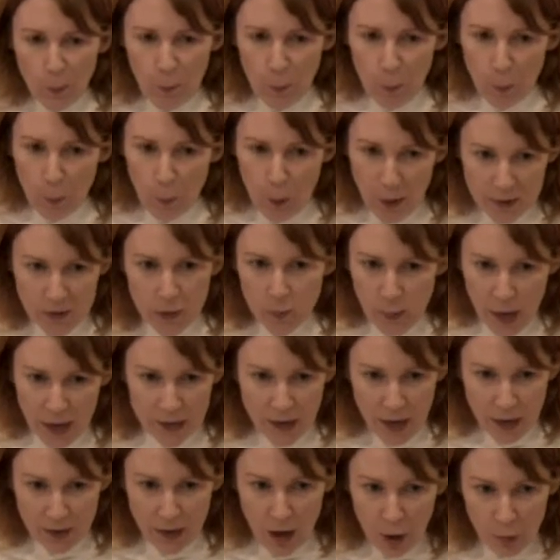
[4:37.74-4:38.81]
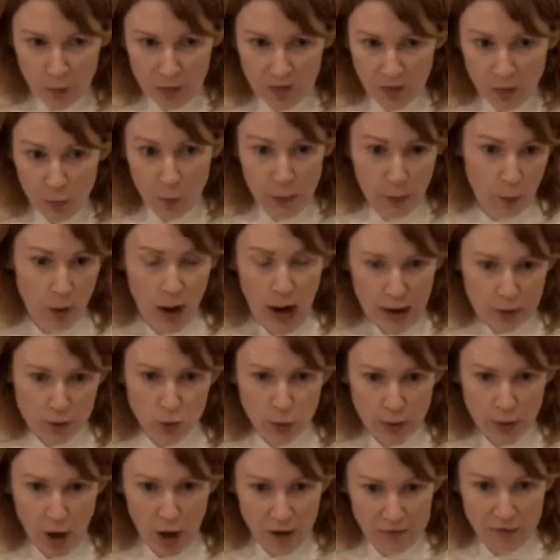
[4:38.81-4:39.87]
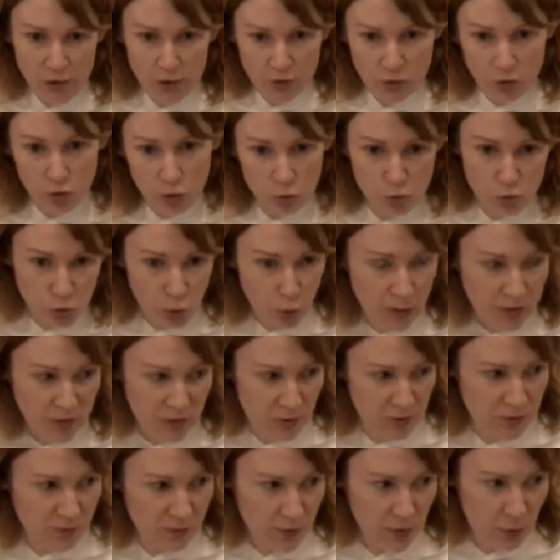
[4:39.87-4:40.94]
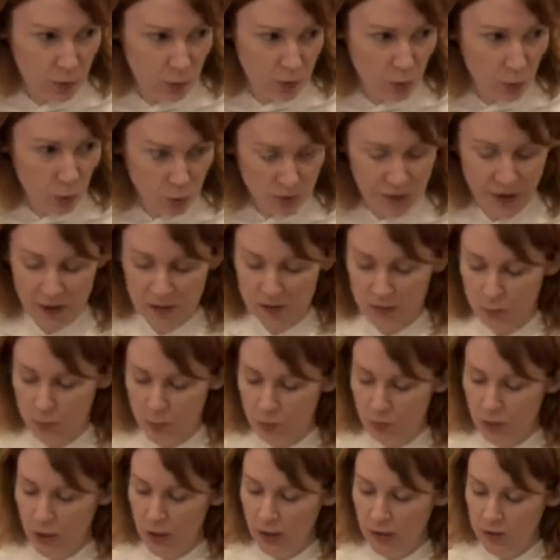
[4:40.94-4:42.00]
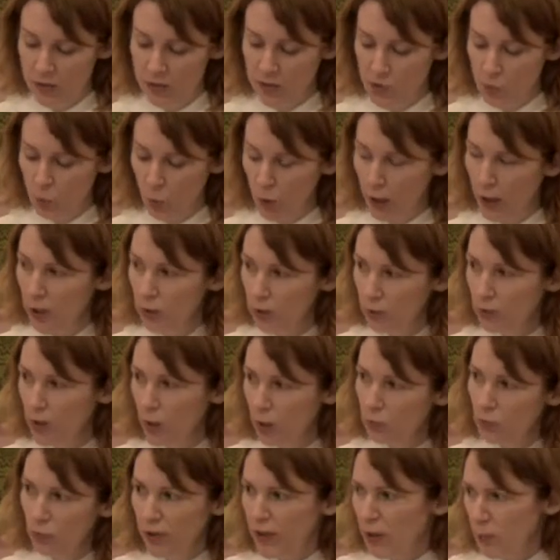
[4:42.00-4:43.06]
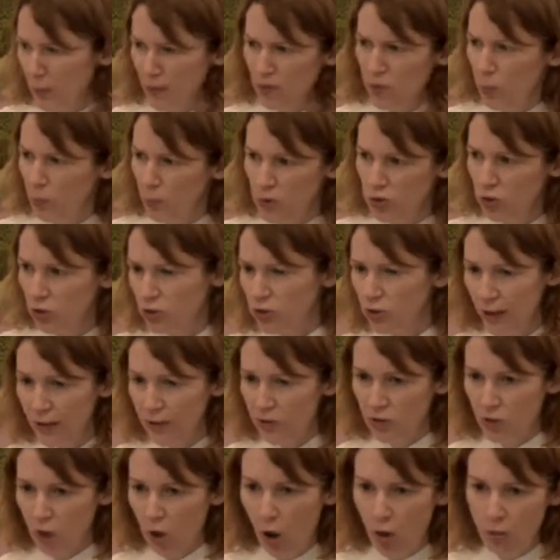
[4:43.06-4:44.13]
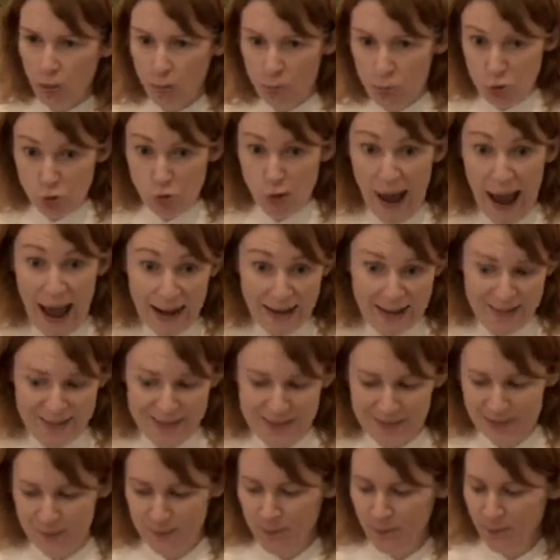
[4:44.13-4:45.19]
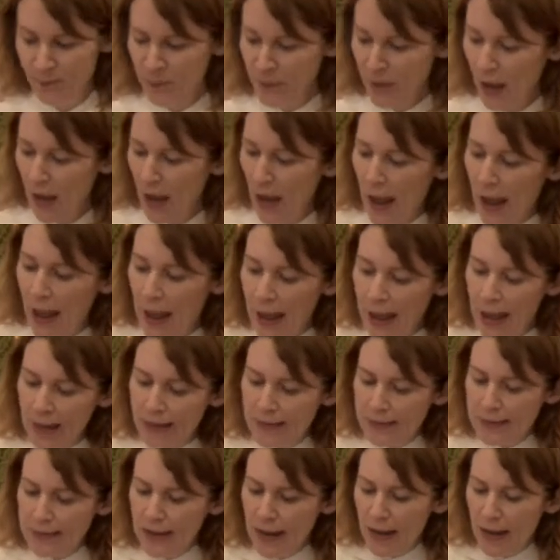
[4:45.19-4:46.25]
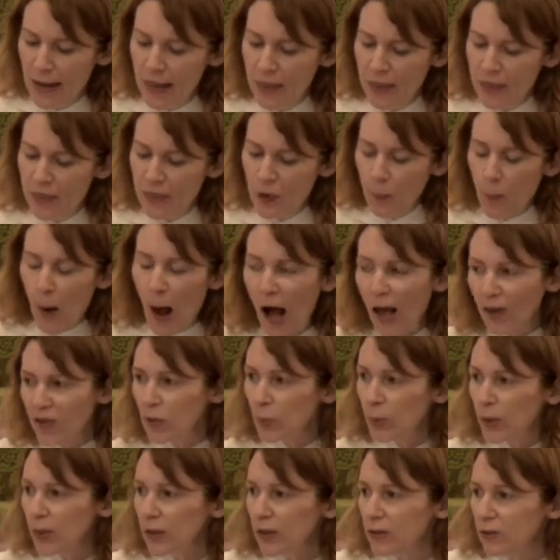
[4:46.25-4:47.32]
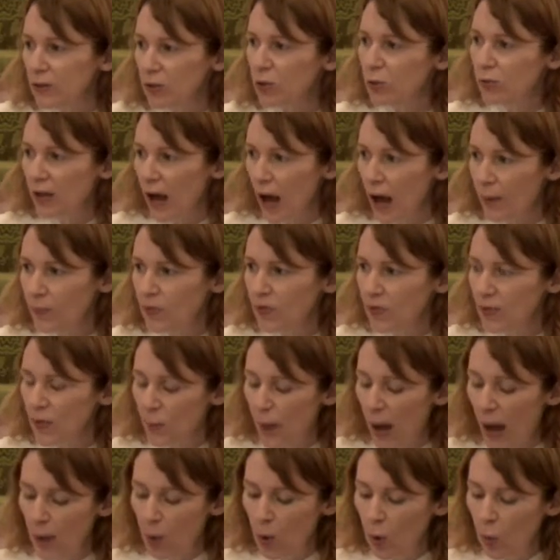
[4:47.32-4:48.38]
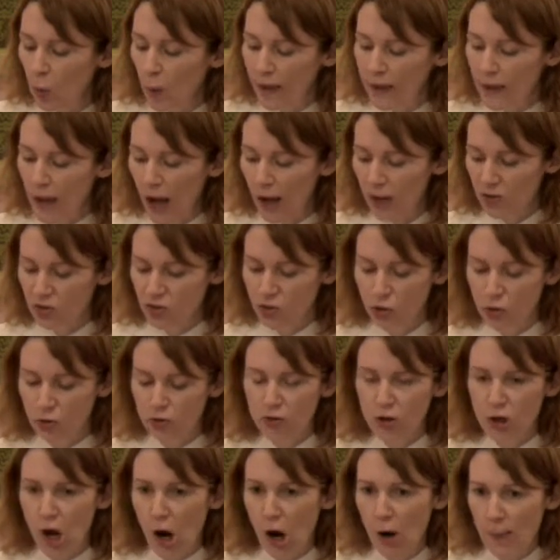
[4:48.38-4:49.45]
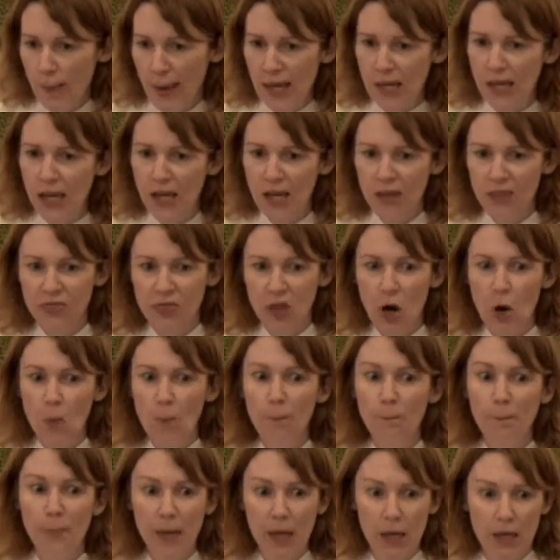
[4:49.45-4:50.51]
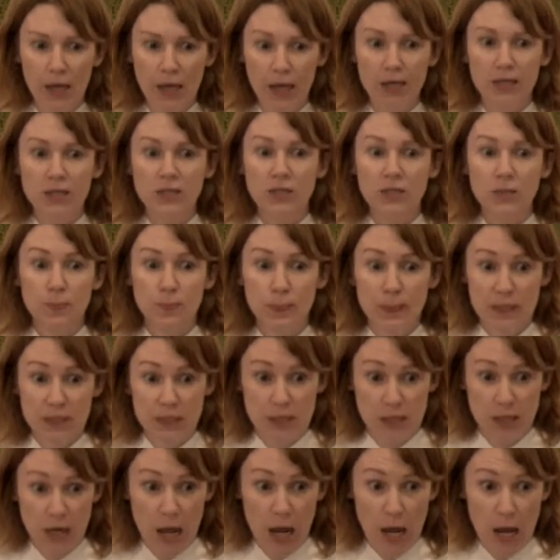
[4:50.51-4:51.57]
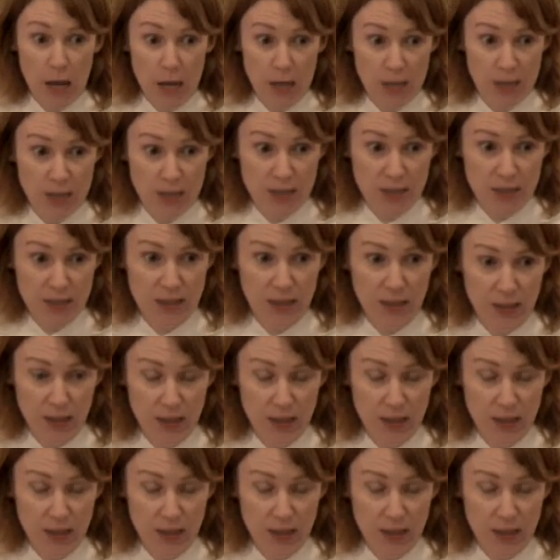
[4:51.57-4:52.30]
What you might not know is that we were actually offered two choices for those Old Testament readings this morning. The Episcopal Church likes to call them tracks. And they're possibly the two times in the Bible when God's children are making their biggest mistakes.